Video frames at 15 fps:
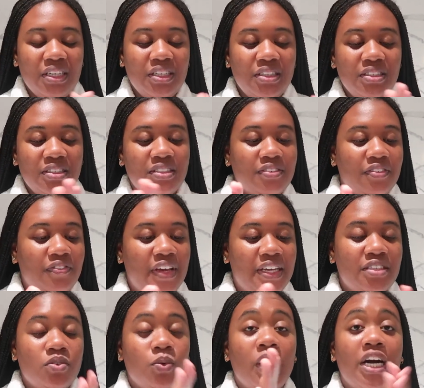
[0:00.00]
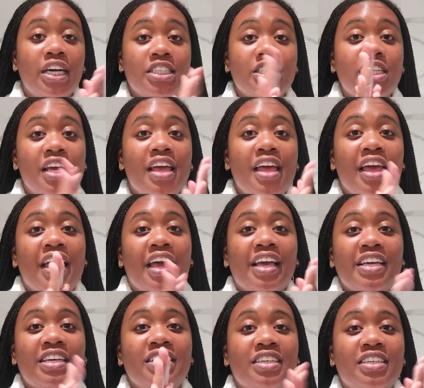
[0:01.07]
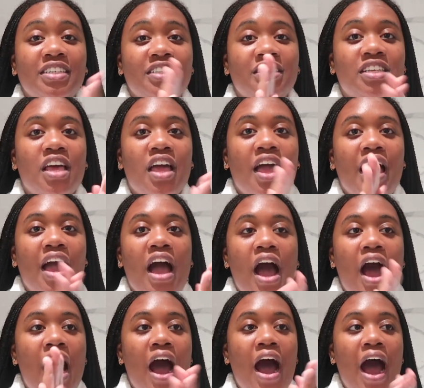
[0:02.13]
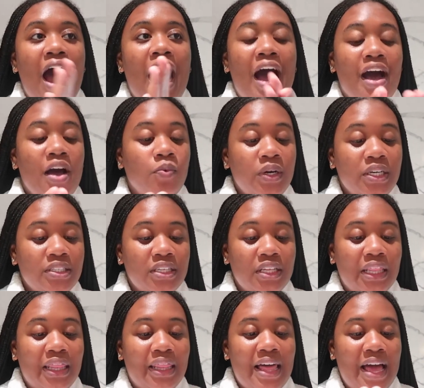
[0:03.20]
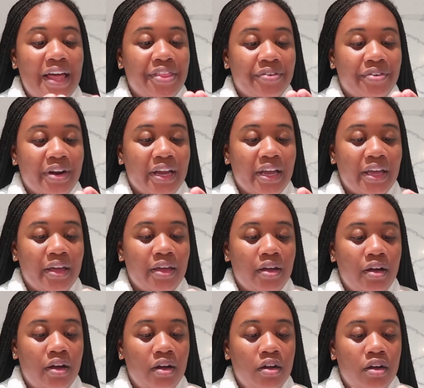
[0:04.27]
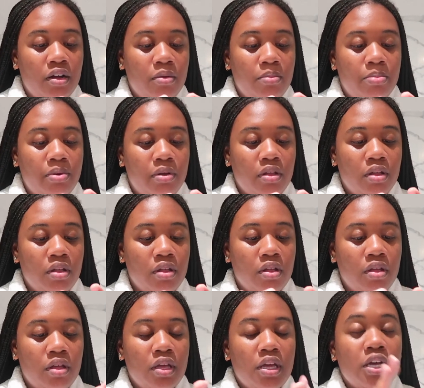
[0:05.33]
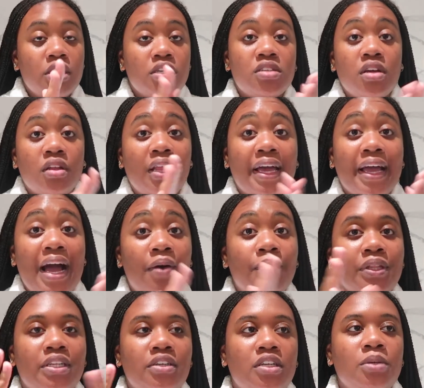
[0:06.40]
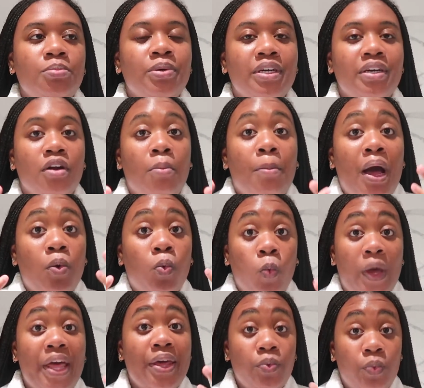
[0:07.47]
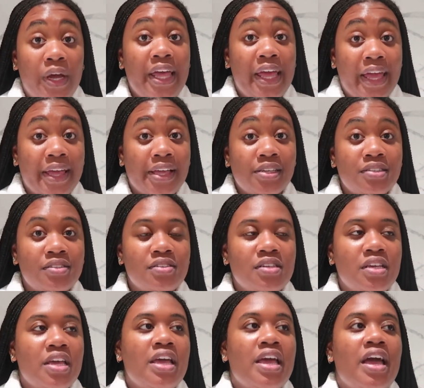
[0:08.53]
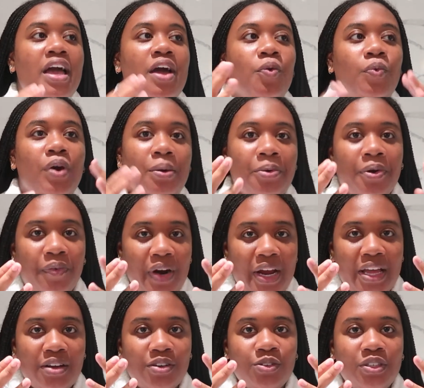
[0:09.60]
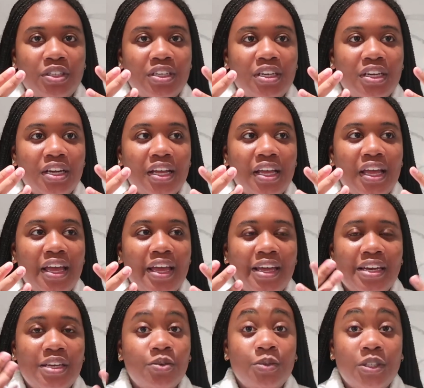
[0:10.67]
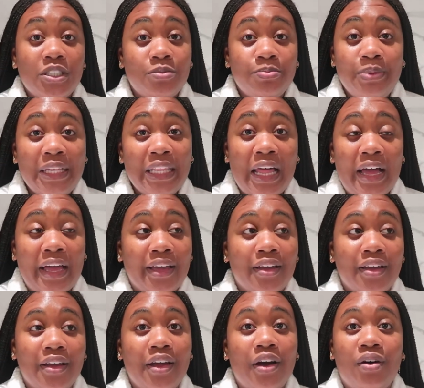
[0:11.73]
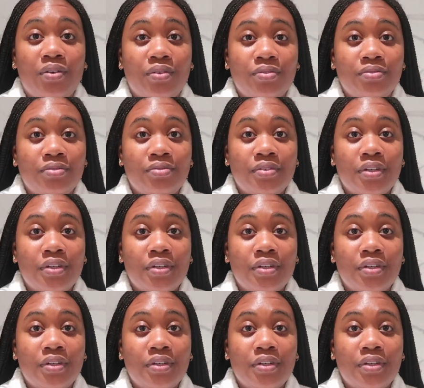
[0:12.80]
this face wash is I wasn't lathering it up. So like I would literally put it on my wet hands, rub it around, and it would just be like gone.